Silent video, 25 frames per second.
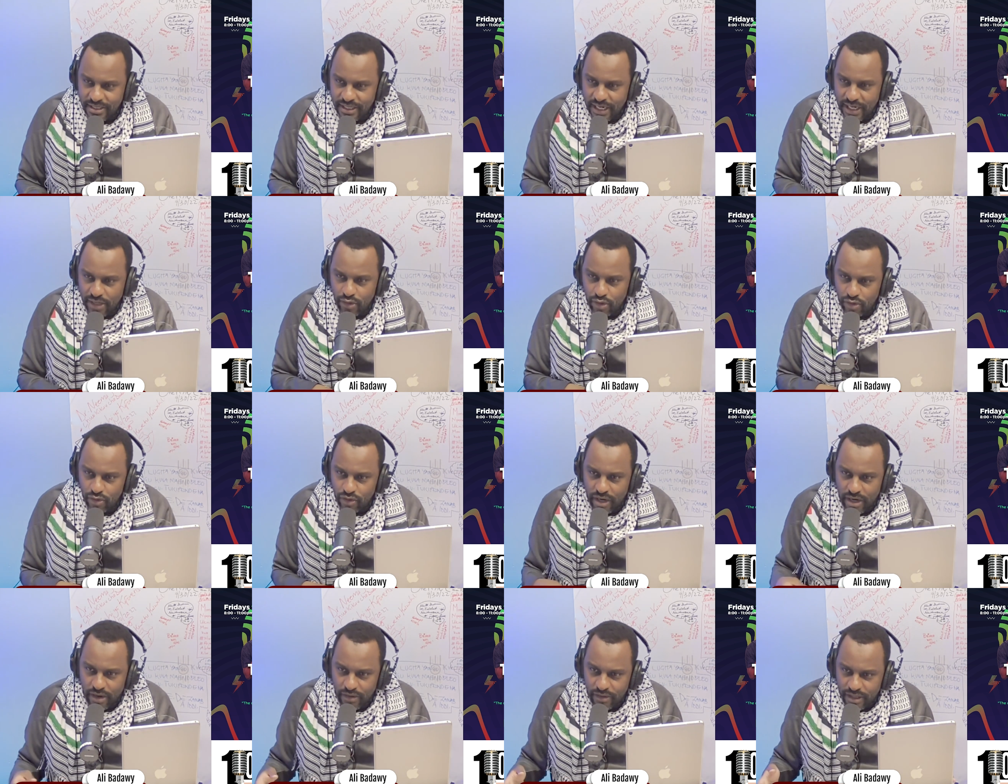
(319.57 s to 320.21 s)
I don't
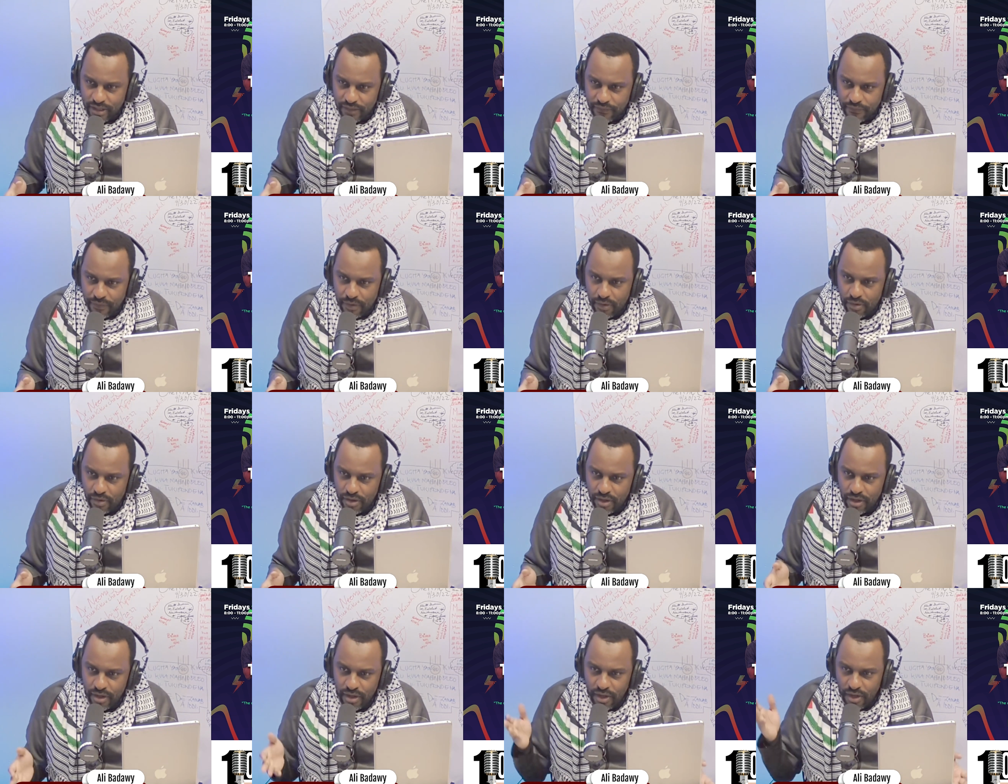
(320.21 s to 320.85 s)
know how they
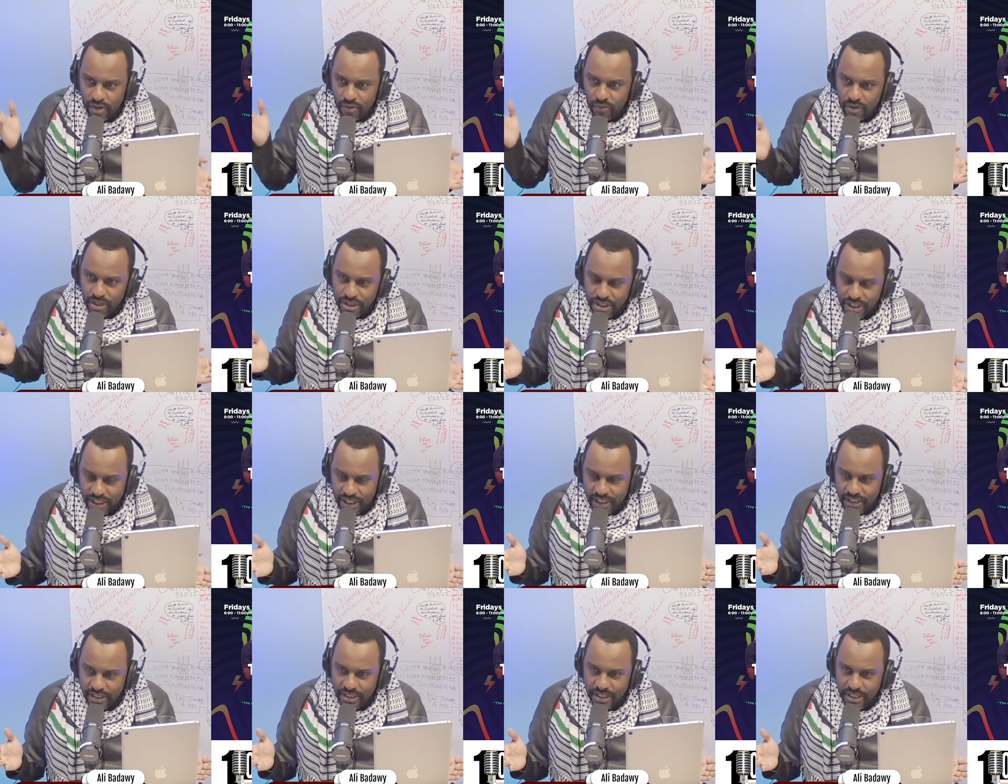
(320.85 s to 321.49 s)
found
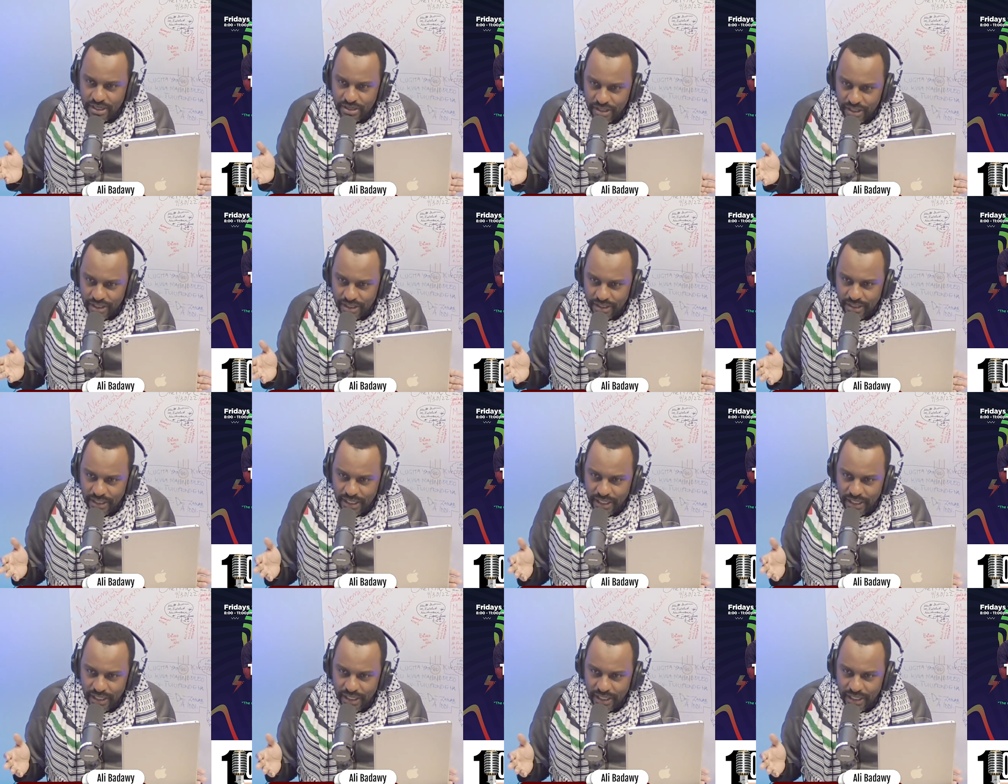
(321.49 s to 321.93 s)
Washeke's address,